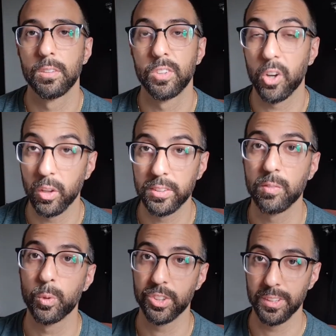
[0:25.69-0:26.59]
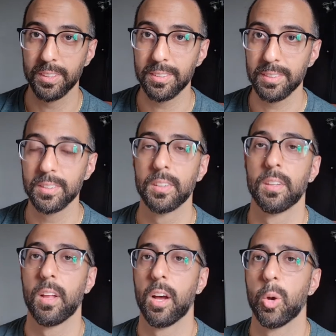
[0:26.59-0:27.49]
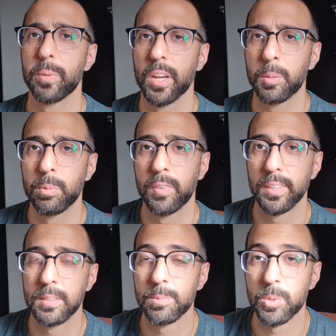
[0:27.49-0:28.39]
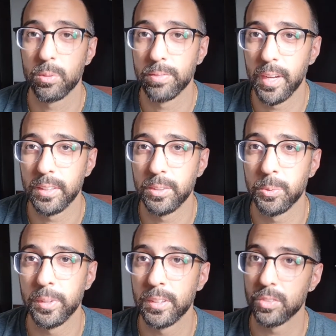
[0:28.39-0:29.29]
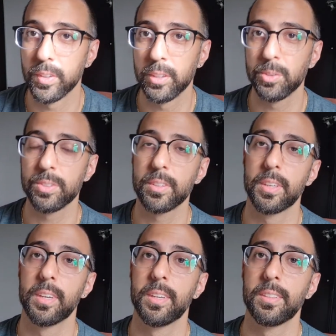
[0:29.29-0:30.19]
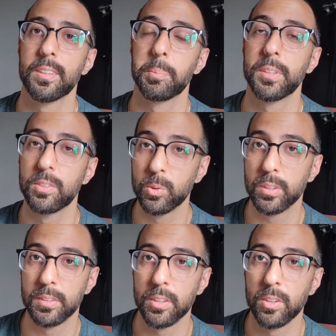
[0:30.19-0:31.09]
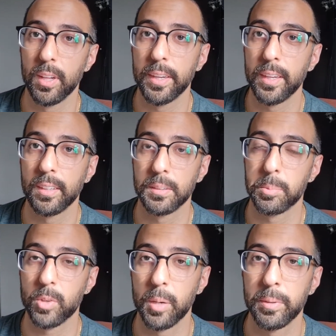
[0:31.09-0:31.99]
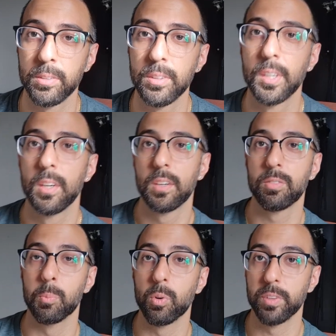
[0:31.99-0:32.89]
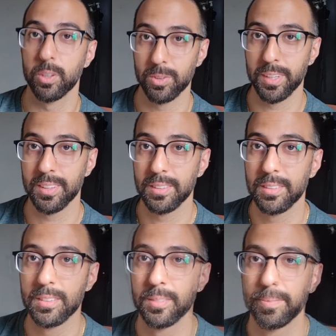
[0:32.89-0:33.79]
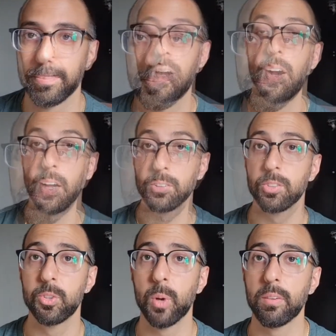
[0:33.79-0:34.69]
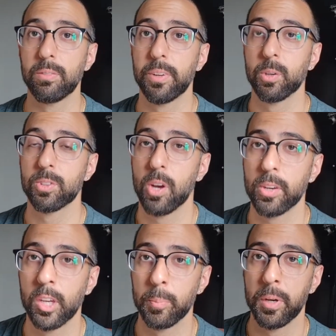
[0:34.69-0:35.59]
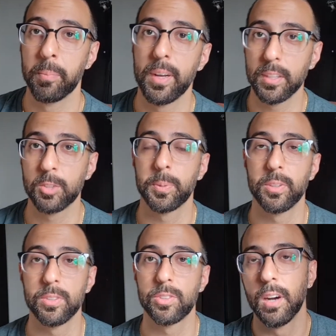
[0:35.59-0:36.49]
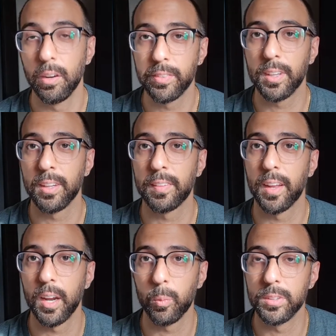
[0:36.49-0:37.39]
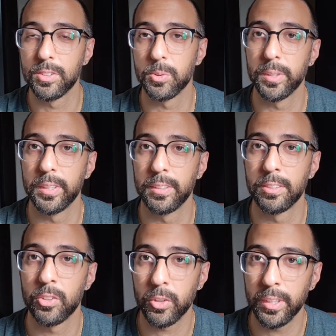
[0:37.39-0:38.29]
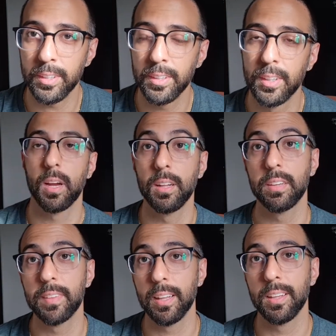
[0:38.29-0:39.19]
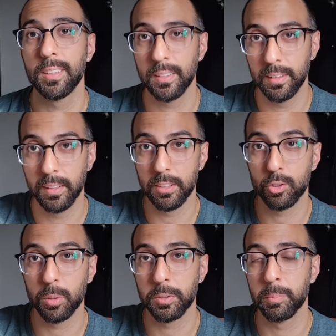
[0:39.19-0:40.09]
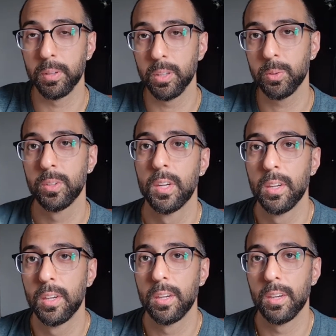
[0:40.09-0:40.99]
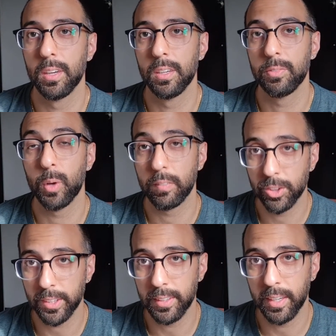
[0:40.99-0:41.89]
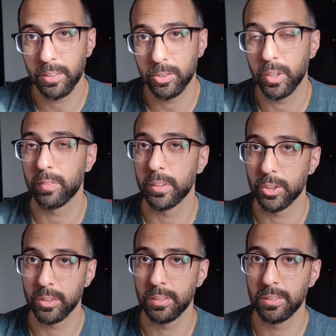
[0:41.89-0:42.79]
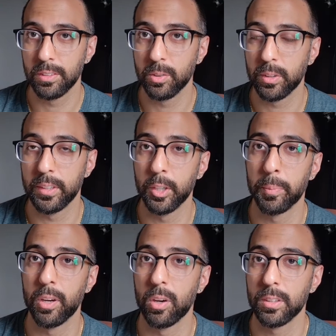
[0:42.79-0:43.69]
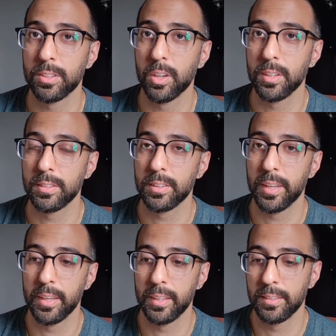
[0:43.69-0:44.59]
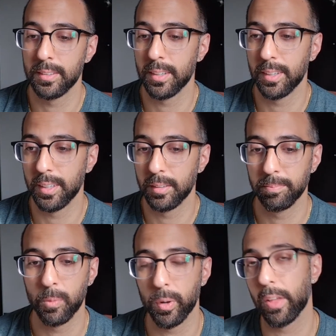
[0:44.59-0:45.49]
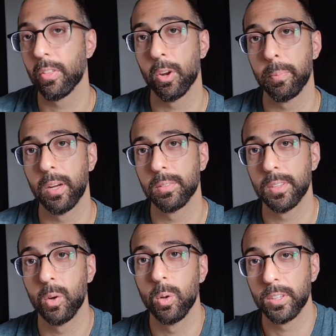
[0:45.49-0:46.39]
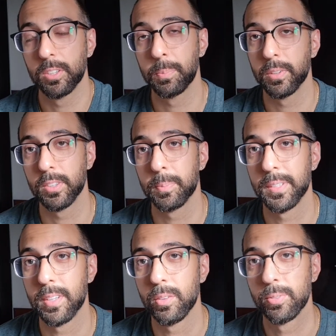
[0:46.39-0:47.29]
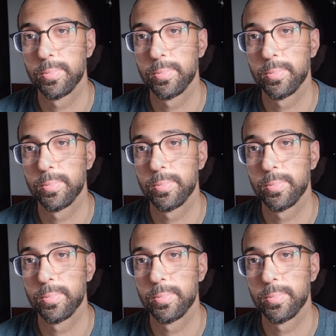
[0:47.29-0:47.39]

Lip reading: Regardless of which it is, I hope that I can provide some sort of value in these videos, and please do consider liking and subscribing for more videos like this. I also do have a video talking about my experience of the clinic that I went to in Turkey. I'll leave that link in the description below. If you haven't checked it out, you definitely should. You can hear my honest thoughts and what I thought about the whole experience myself.